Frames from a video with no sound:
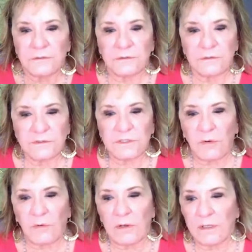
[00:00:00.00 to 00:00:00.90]
run with the
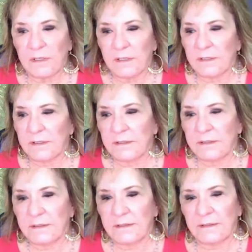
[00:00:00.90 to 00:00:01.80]
rest of it. Let me know
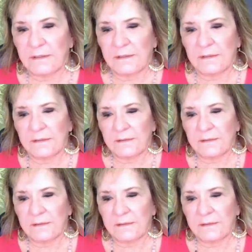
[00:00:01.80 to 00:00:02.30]
what you need.